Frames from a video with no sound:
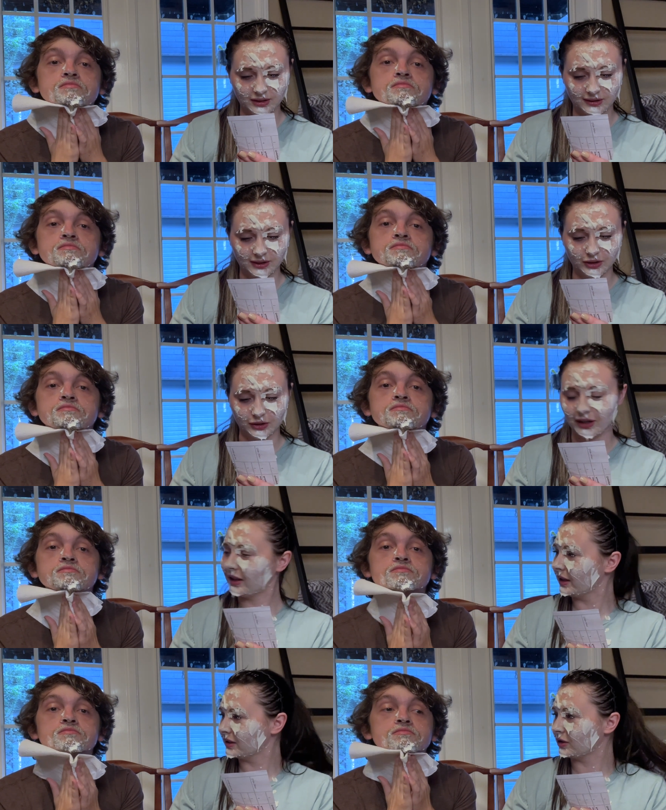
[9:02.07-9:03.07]
Speaker 1: year, I
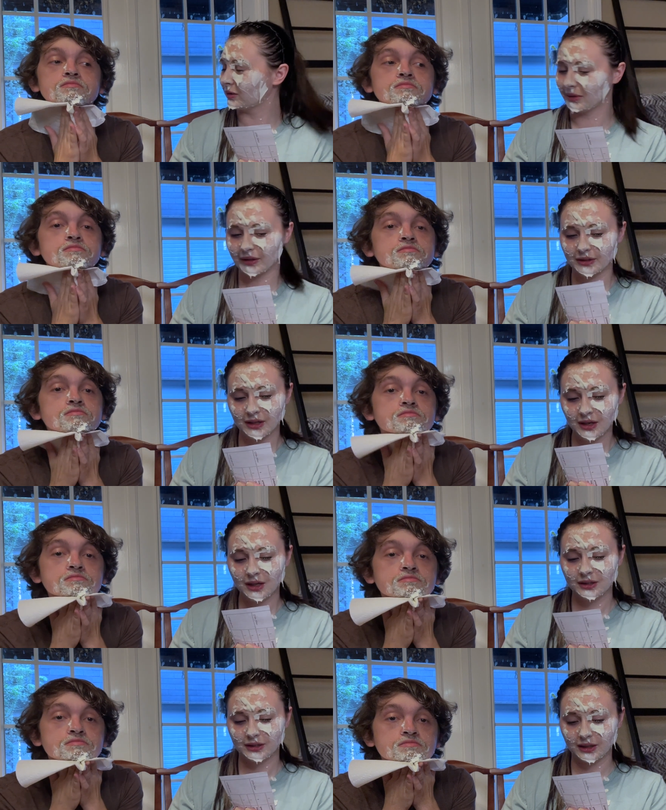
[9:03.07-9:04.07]
like talking about this,
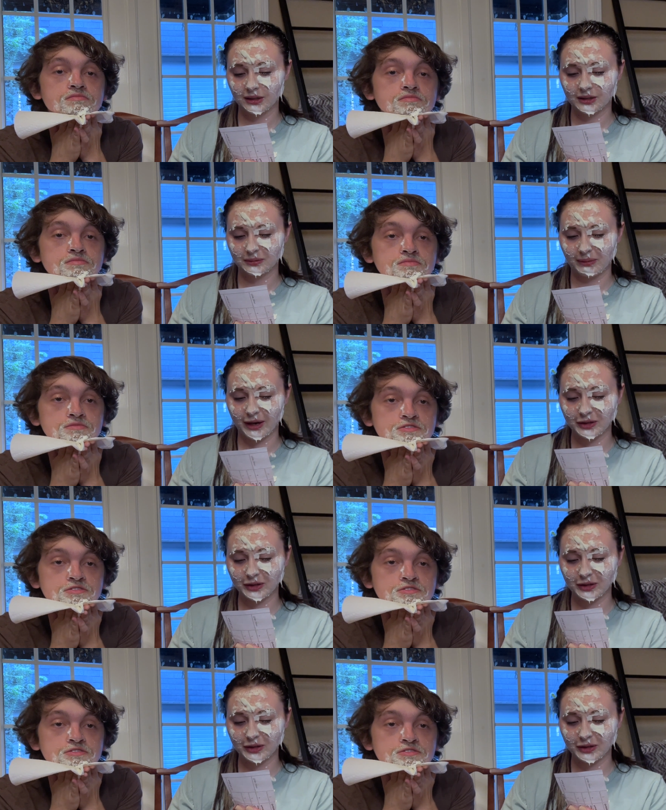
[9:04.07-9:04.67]
did my